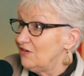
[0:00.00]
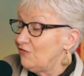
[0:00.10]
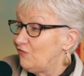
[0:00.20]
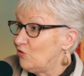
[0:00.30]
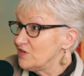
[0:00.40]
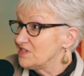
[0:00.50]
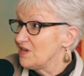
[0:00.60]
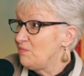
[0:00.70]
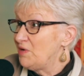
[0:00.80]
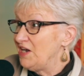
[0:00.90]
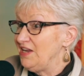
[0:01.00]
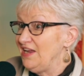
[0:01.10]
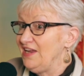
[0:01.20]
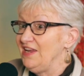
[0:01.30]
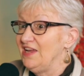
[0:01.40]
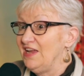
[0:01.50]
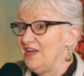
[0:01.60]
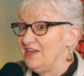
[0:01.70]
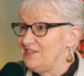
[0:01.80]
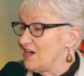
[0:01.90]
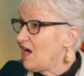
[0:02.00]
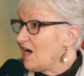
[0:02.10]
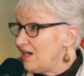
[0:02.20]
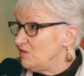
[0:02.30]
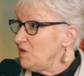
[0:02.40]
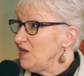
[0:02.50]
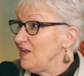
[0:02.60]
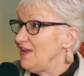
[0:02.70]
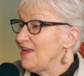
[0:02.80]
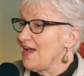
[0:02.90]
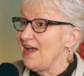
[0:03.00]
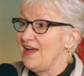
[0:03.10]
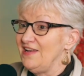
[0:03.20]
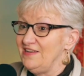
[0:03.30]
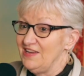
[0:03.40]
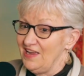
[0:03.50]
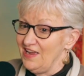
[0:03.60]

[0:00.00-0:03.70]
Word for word: for somebody to hug me and